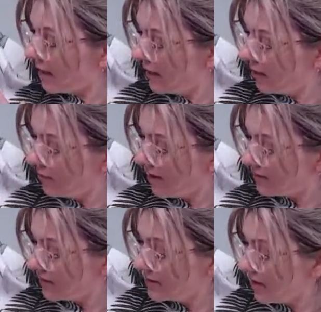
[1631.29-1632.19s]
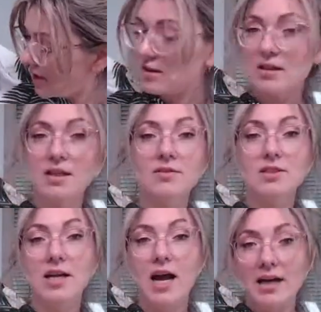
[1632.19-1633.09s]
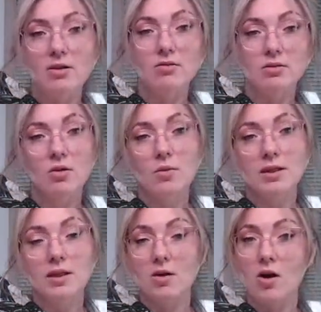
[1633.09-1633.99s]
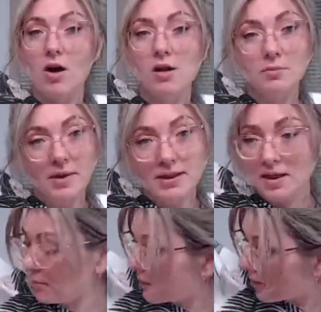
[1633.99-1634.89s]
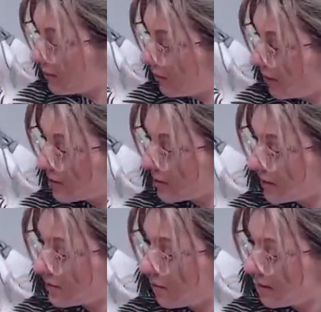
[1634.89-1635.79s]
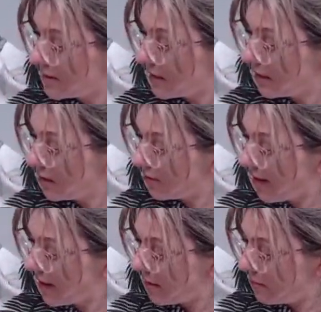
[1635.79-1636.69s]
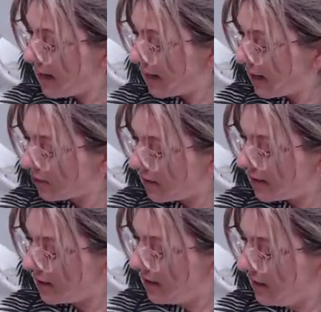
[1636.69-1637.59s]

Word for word: And then we have these other leaves that I don't know what they're called, but they're beautiful. So this one is in a gray and black outline.